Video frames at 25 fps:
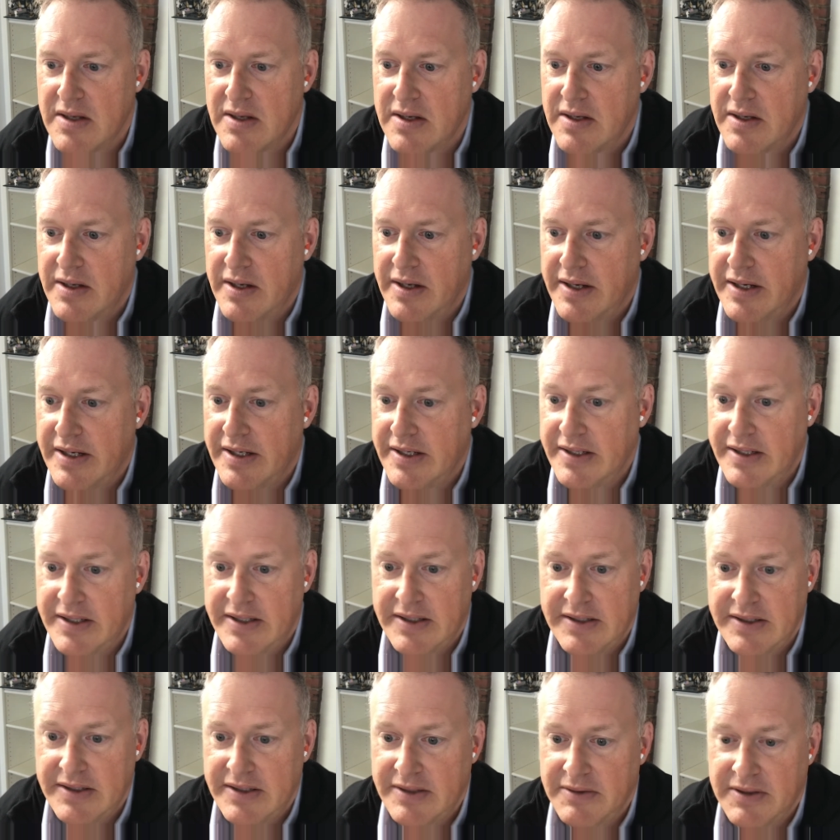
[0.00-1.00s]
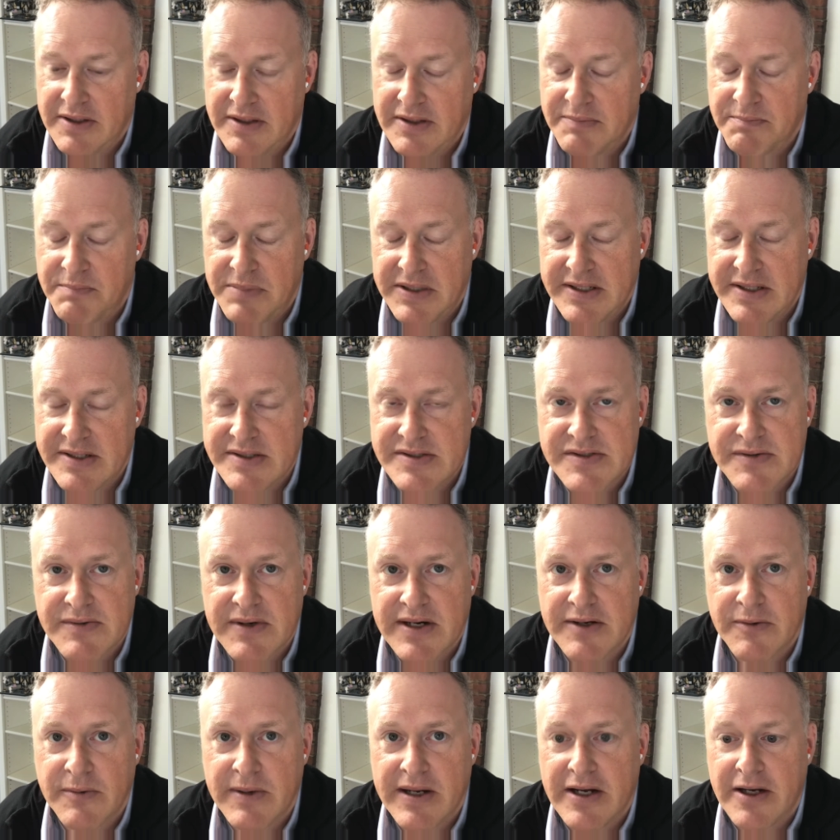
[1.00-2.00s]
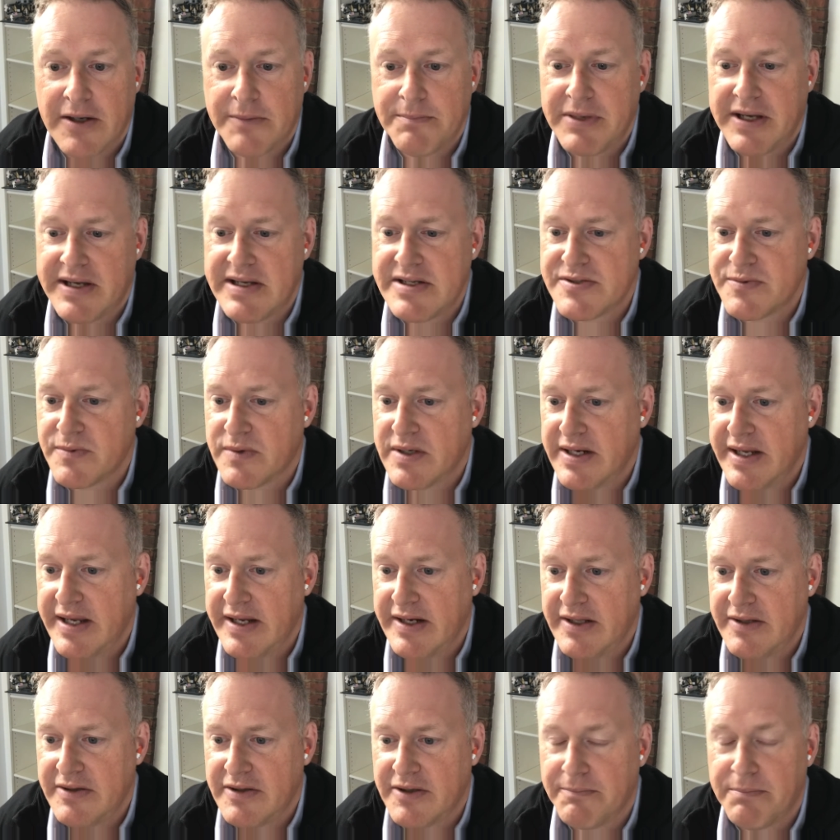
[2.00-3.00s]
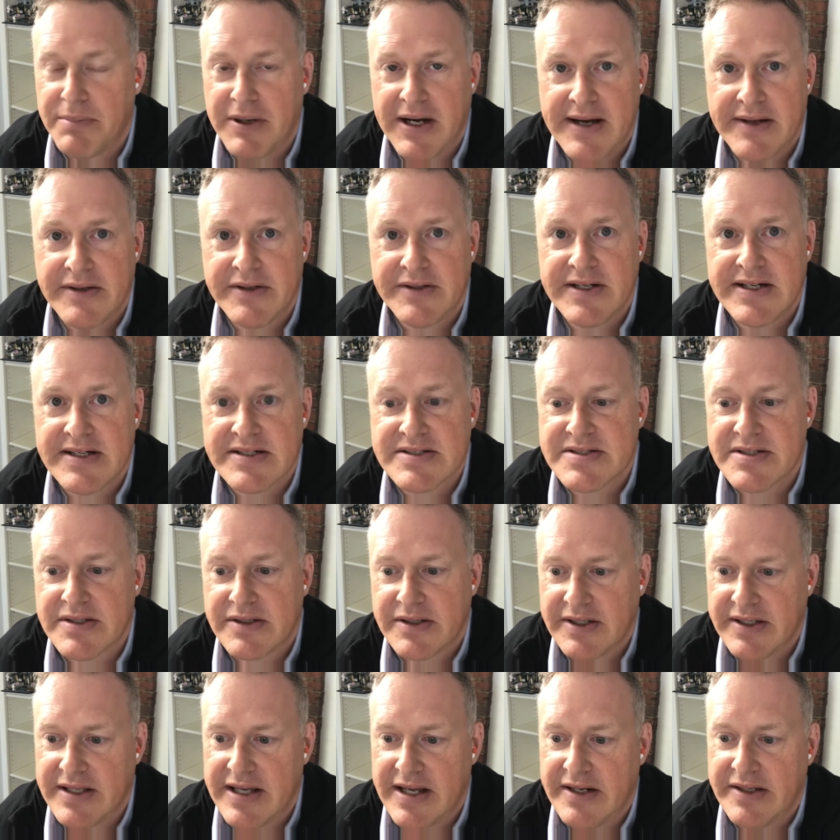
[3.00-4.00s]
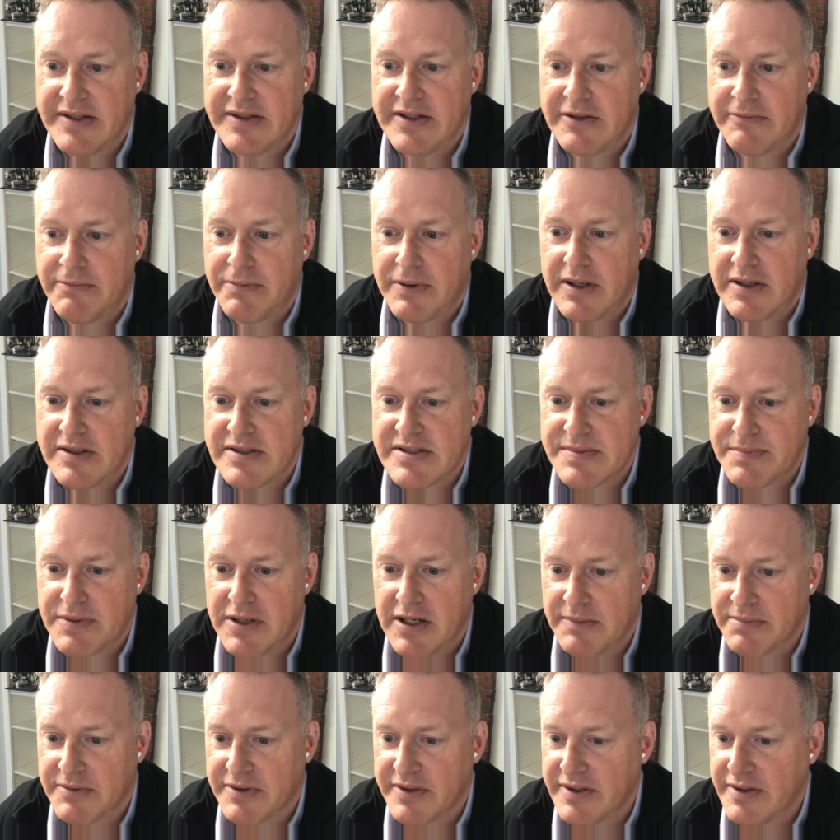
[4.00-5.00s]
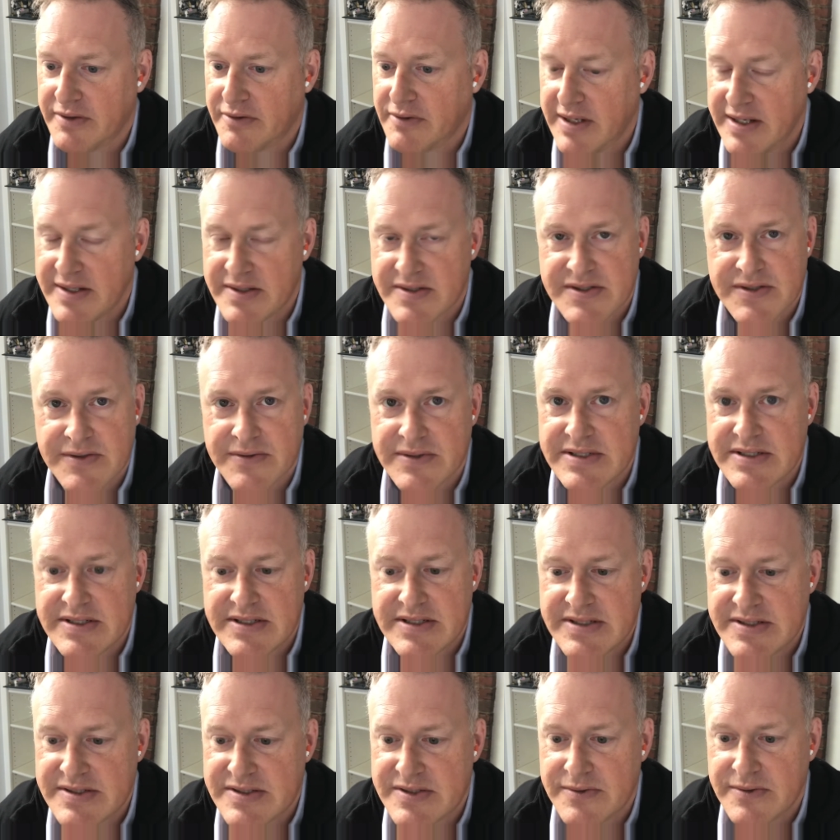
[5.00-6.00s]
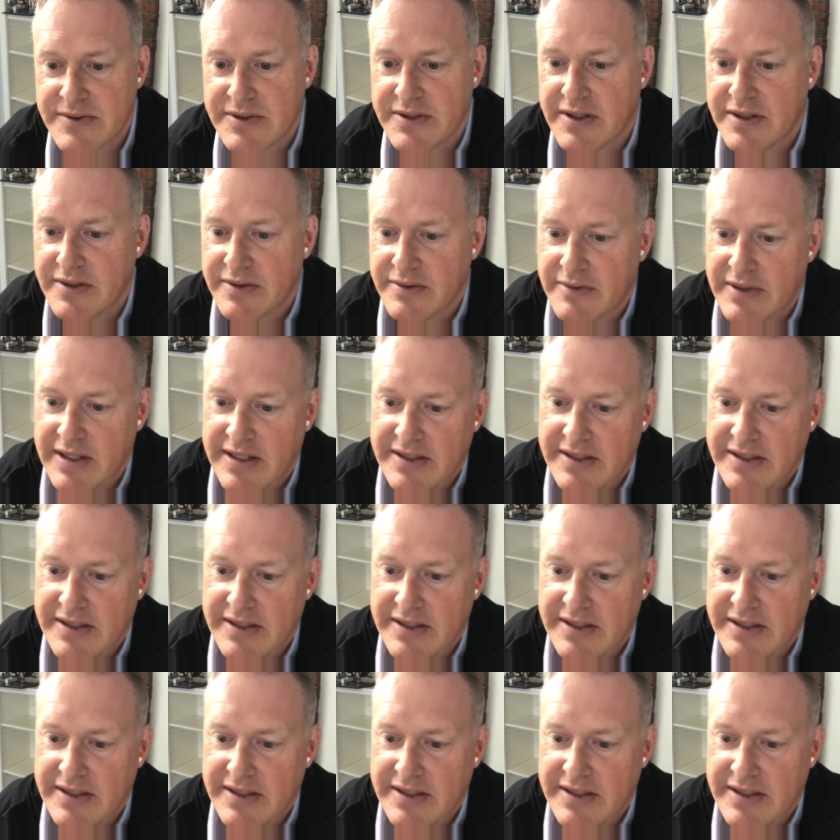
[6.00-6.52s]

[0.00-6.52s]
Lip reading: And it begins right away on page 180. The bottlenecks are getting their parts promptly. Great, so he's doing all the right